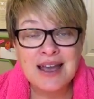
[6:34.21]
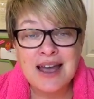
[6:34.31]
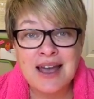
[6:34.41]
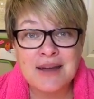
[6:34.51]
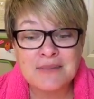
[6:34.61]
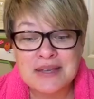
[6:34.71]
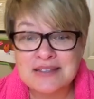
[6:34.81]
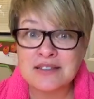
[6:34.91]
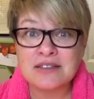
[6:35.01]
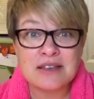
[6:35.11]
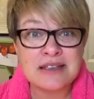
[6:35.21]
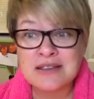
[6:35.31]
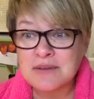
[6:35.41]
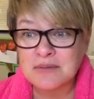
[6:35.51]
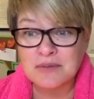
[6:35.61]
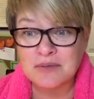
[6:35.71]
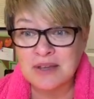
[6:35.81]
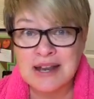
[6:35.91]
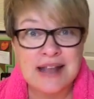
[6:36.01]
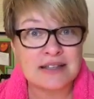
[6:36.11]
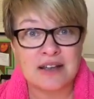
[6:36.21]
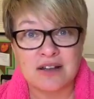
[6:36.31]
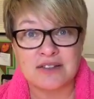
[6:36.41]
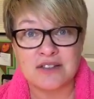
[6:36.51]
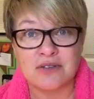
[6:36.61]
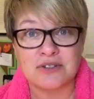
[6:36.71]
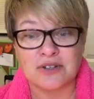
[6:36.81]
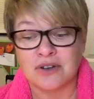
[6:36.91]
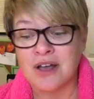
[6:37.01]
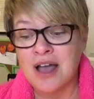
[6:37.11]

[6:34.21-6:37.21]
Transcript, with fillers: Um, is it is it connecting on social?